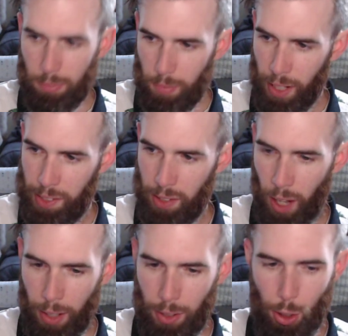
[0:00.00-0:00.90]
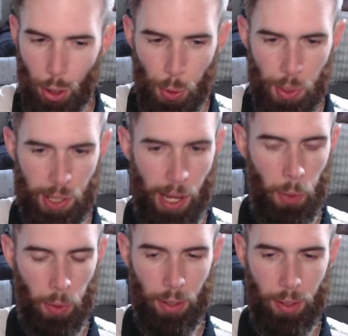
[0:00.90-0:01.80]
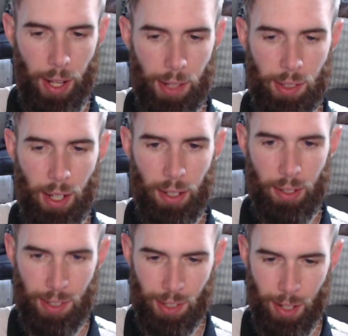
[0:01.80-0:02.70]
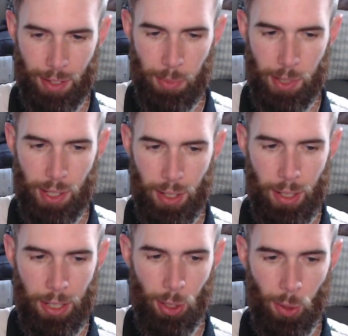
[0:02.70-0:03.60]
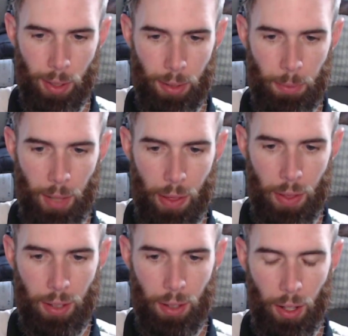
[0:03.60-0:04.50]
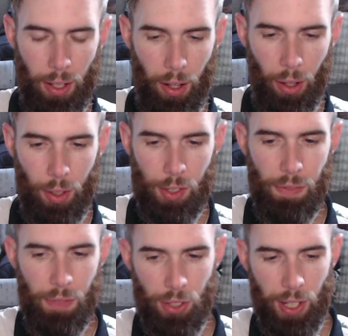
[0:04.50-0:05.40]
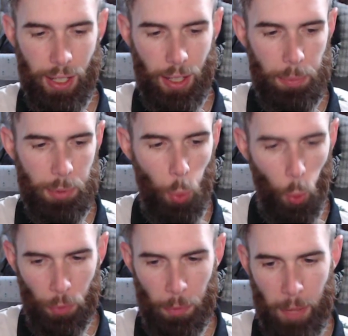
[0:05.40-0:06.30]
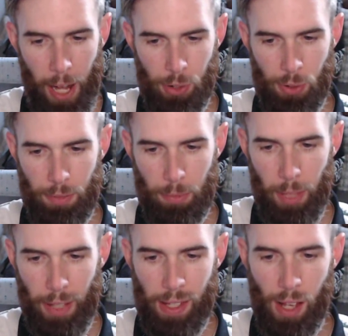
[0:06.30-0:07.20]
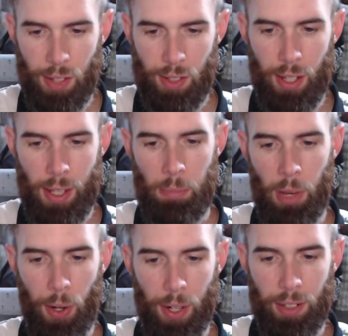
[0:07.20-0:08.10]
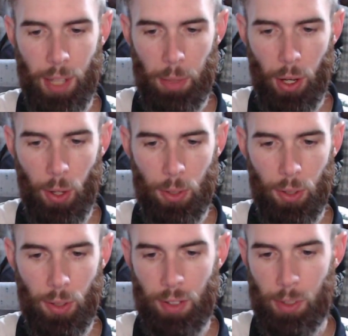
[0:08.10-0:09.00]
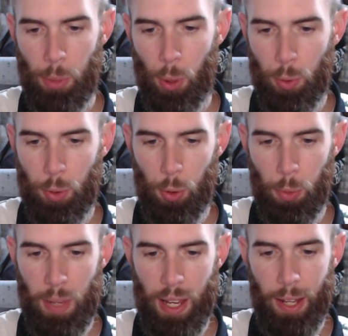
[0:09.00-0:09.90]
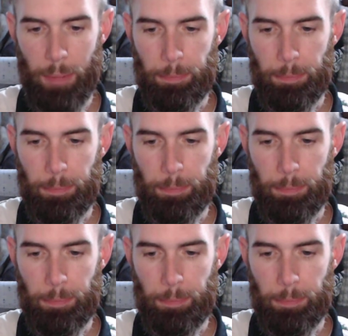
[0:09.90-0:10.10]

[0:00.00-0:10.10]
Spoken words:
It's not too sour. It's got some acidity to it, but I honestly feels like it comes more from naturally from like the acai berry type character as opposed to being